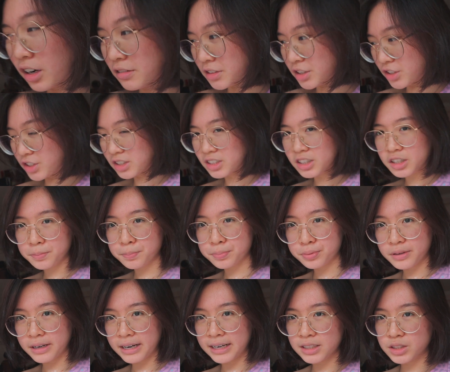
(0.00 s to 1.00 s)
Original
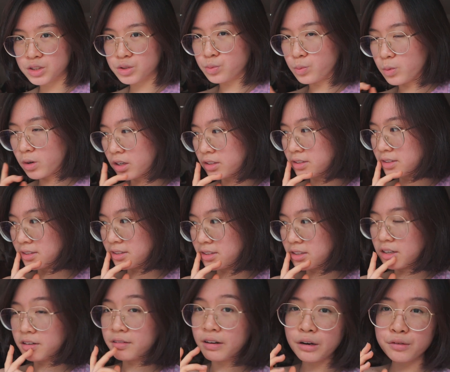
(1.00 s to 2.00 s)
price was
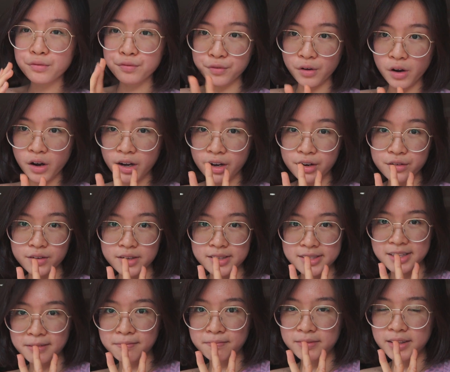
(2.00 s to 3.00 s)
around four hundred
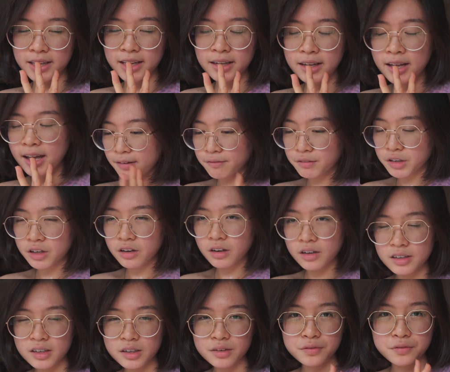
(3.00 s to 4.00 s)
something, and we
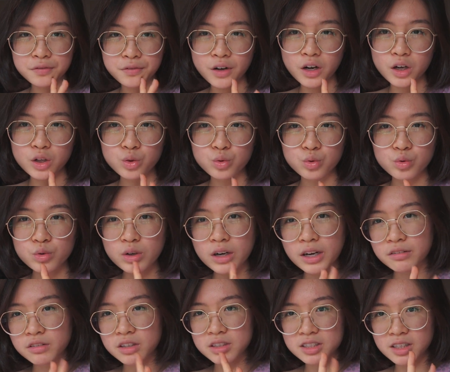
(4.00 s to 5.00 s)
got it for two
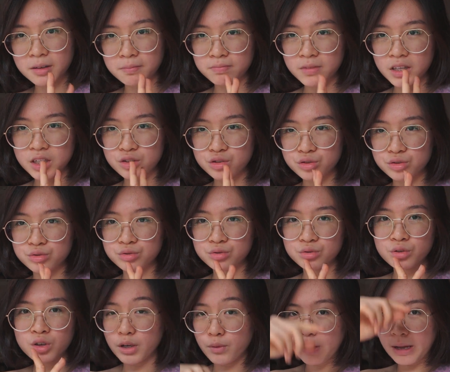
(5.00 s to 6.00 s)
hundred something
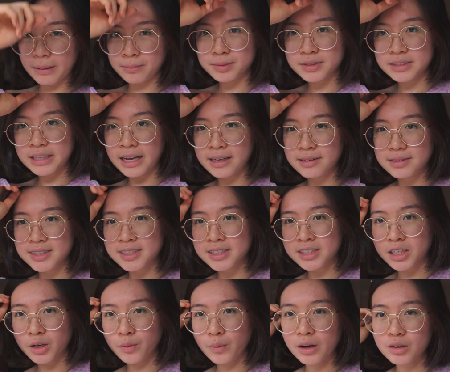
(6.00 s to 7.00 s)
through the website C
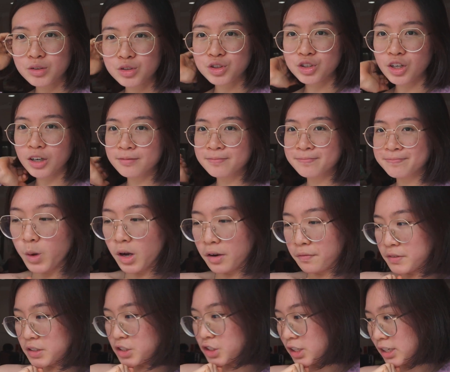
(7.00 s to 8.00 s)
J Wow Shop. We
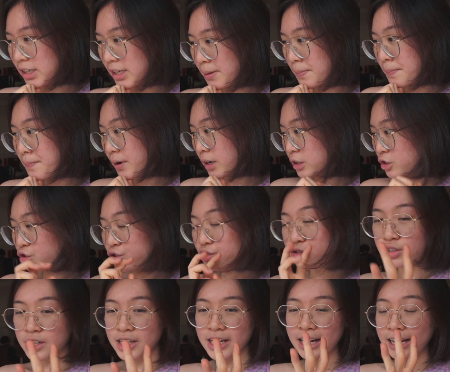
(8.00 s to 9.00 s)
officially bought
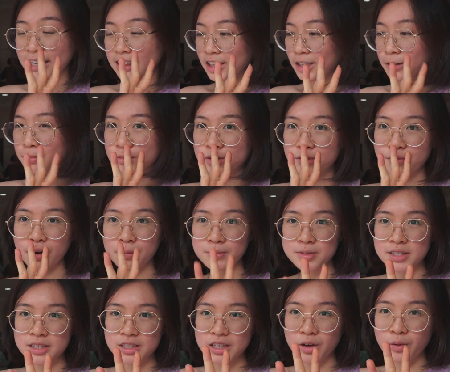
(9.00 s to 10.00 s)
three items from
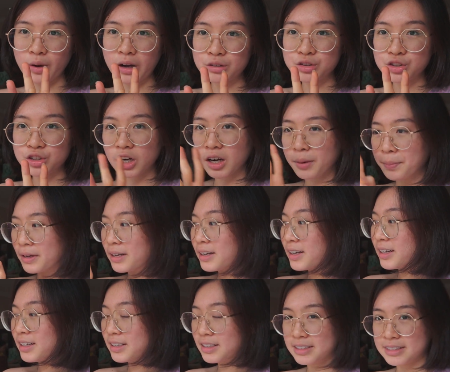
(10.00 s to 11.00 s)
C J Wow Shop:
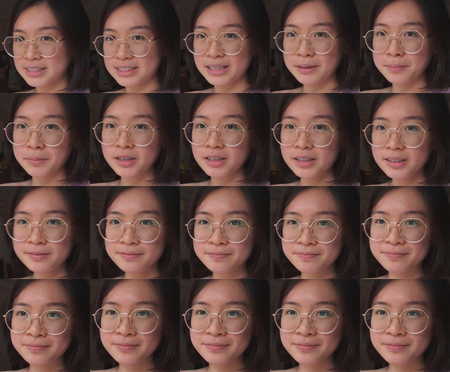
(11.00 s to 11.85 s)
the steamer,